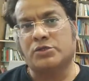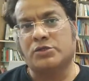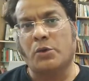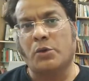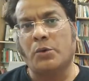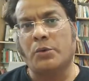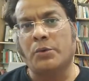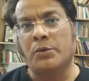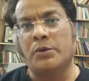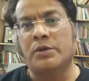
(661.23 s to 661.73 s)

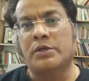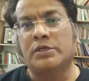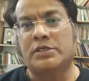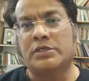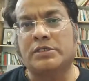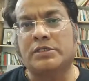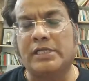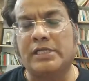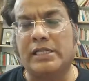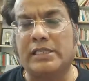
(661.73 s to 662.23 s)
So
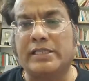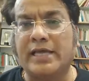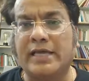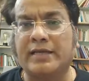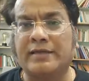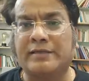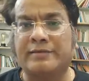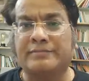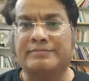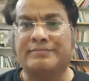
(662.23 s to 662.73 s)
till
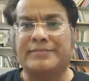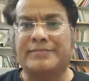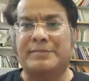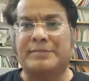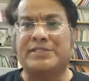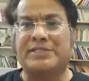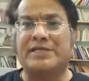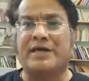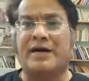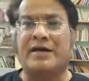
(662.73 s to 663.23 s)
then,
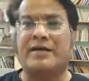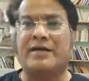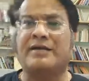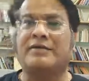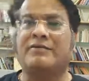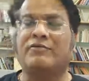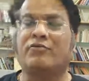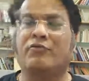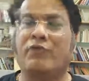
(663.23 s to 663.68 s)
namaskar.